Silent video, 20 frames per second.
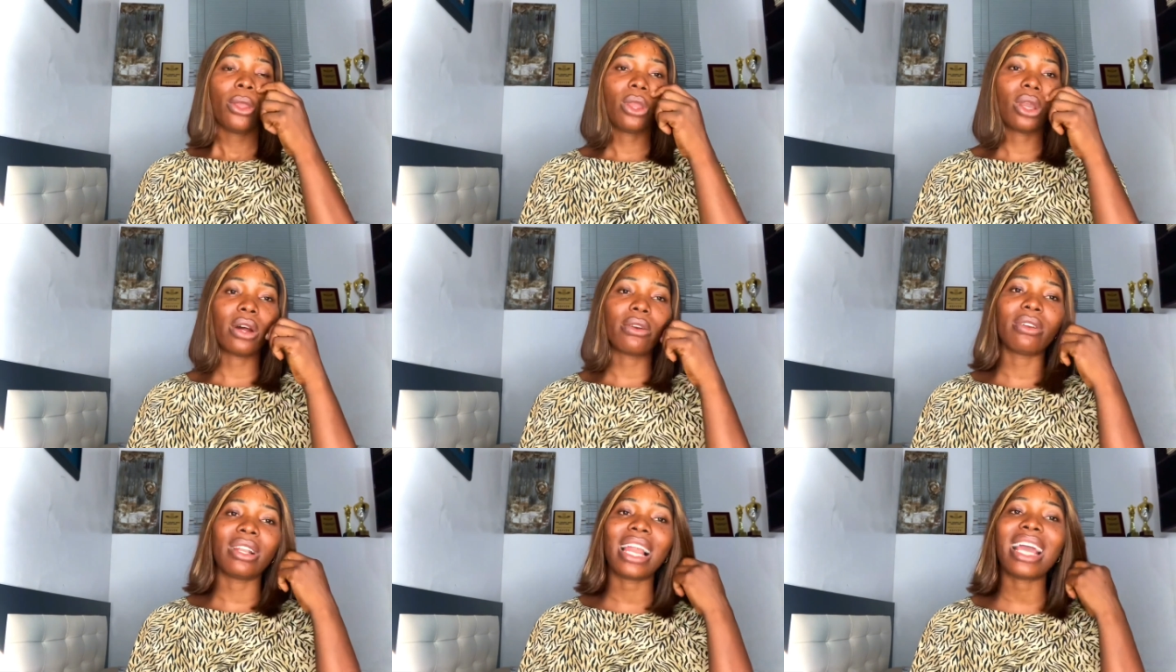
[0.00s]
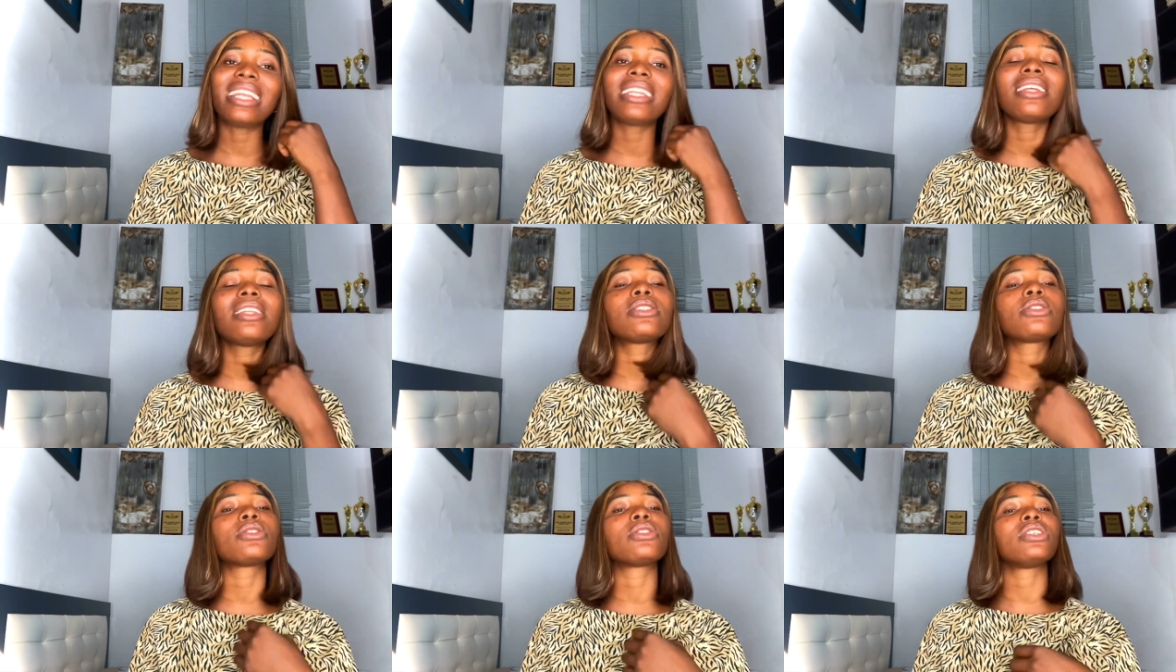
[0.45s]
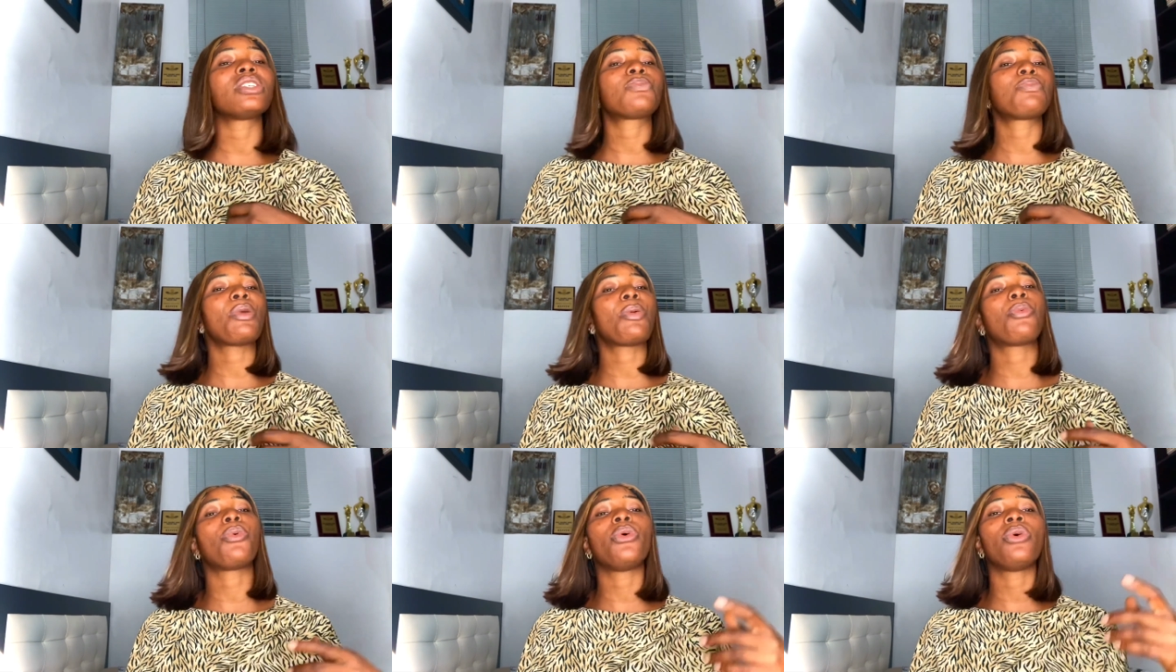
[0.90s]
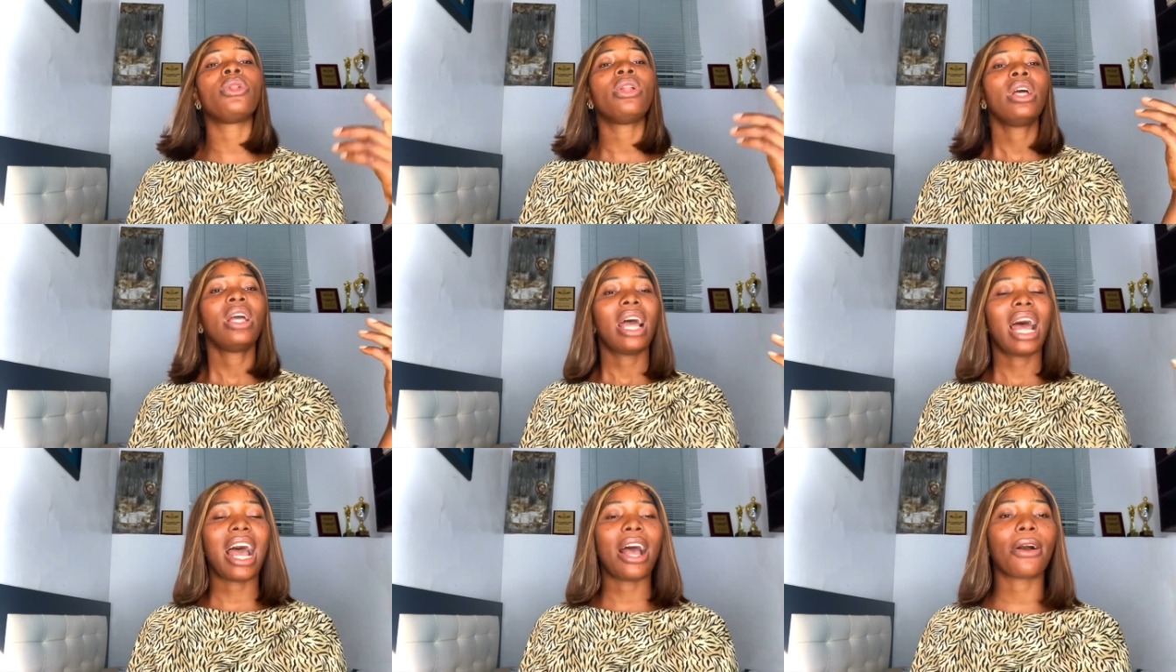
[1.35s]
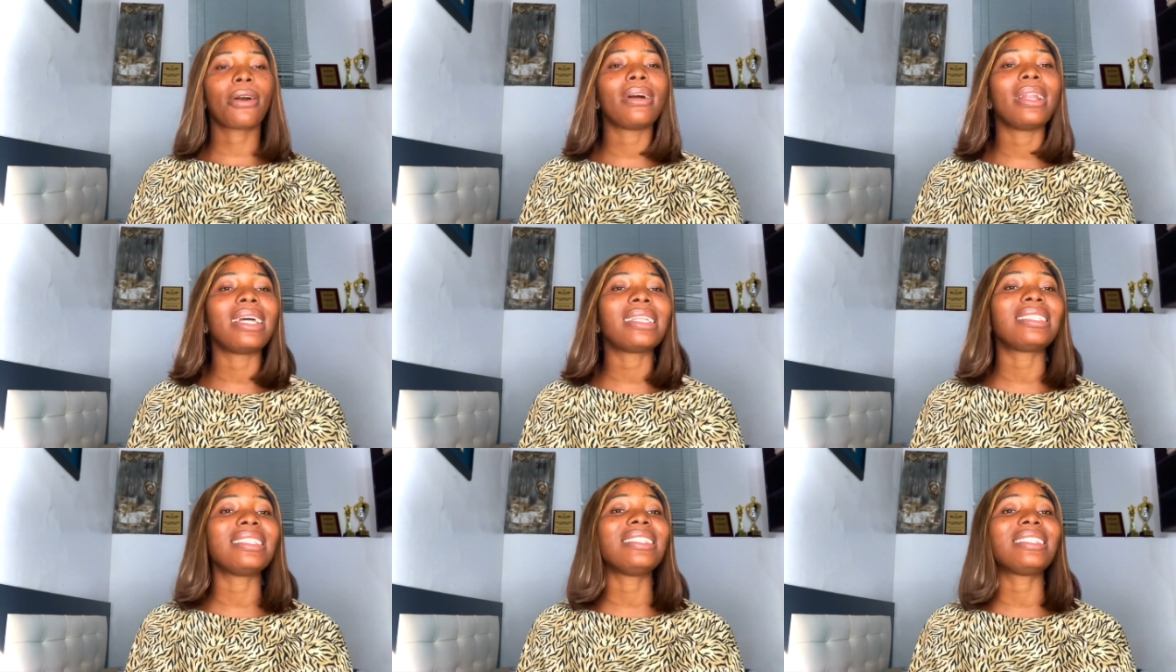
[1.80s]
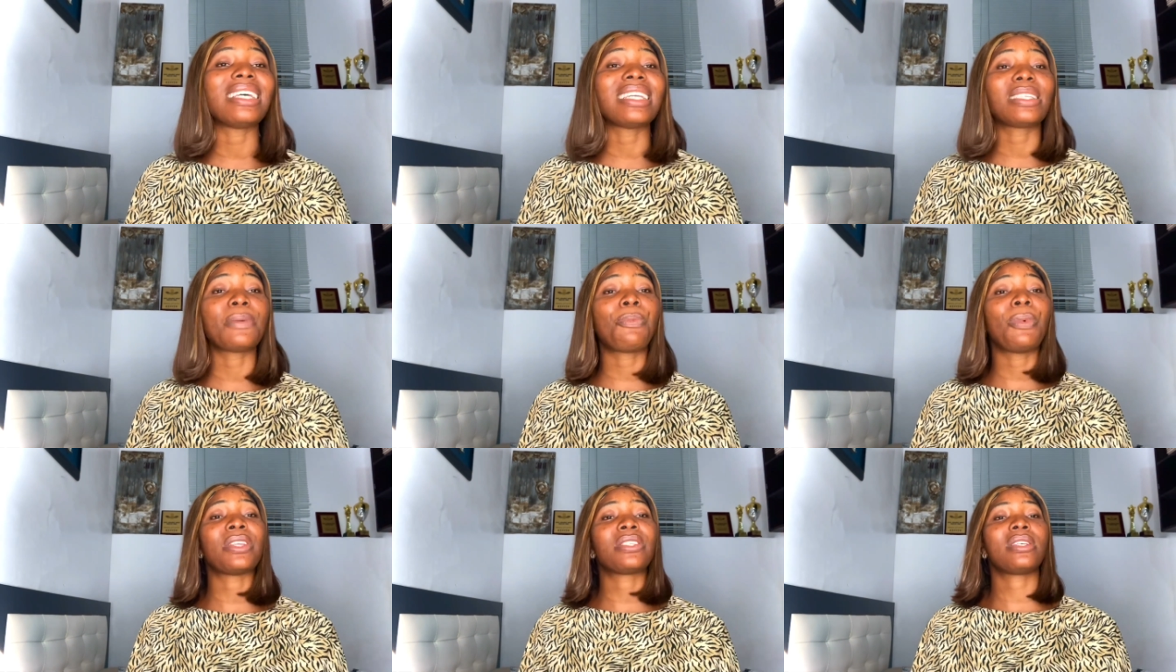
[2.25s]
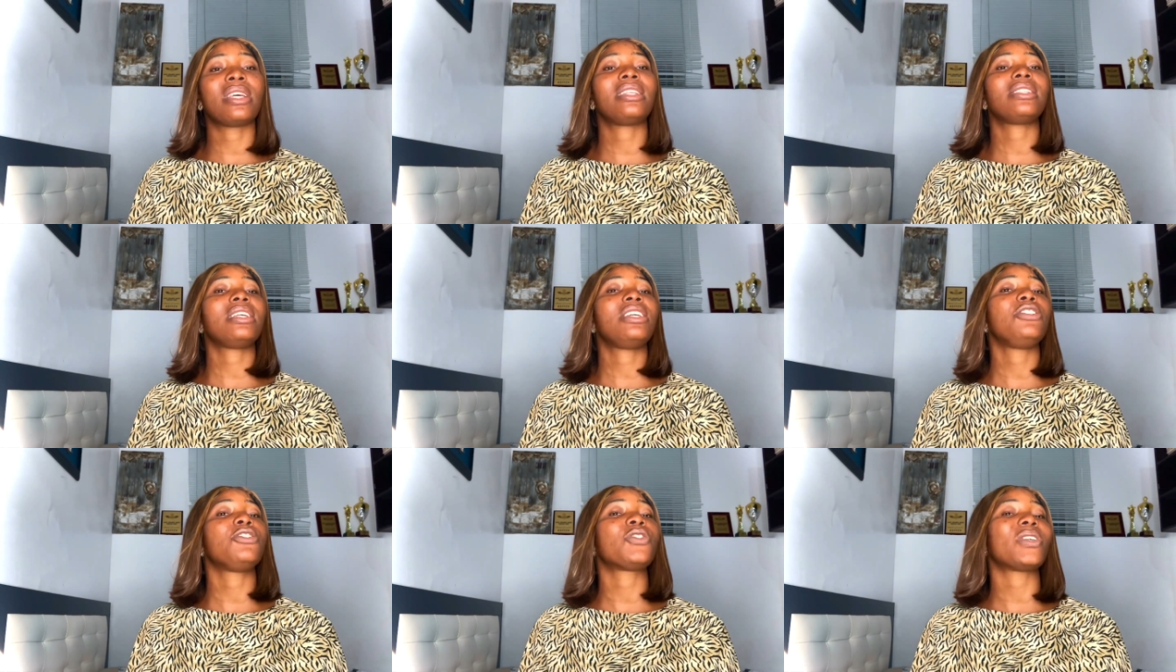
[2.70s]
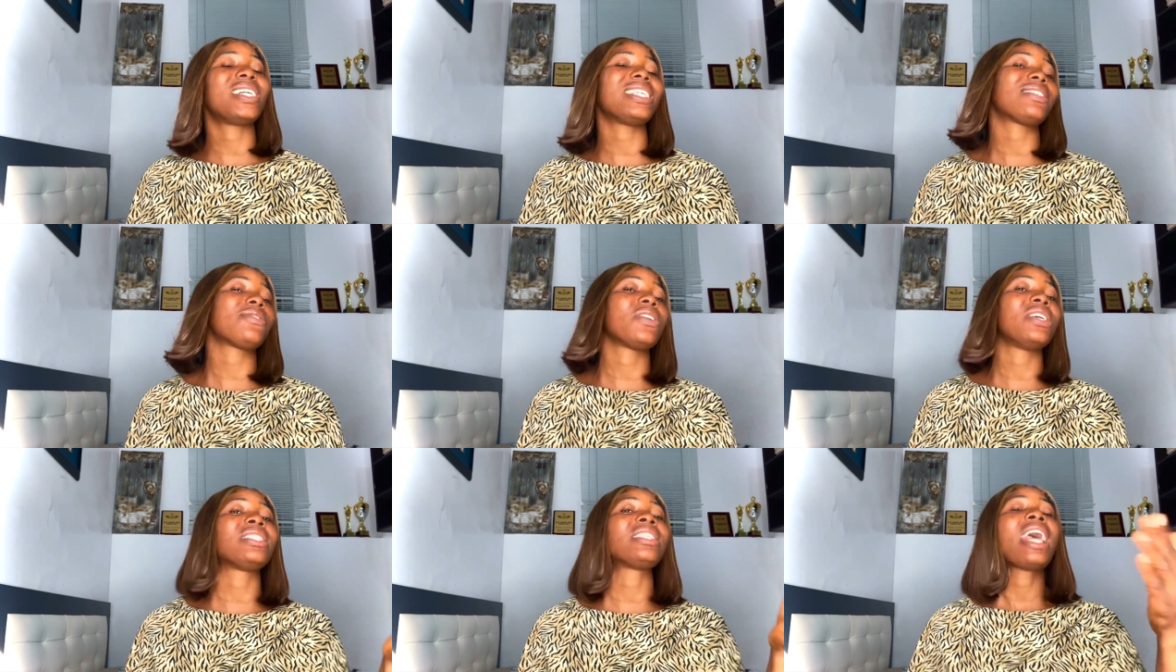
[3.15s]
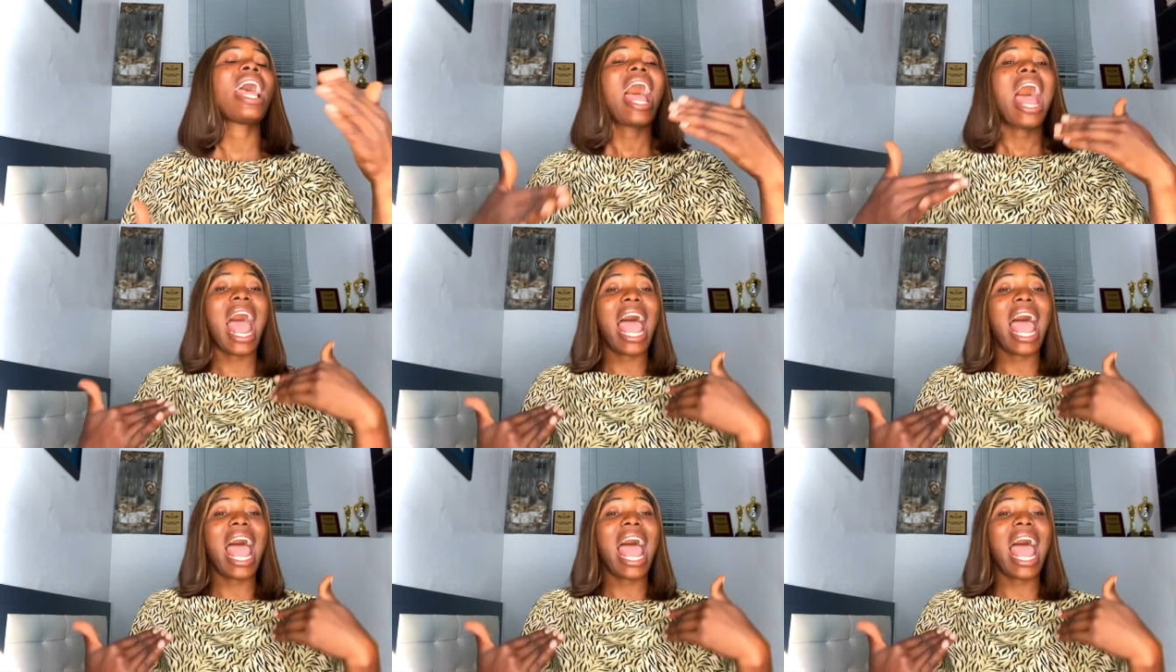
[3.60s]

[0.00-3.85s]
You are lending to these people. I'm collecting 30% interest rate.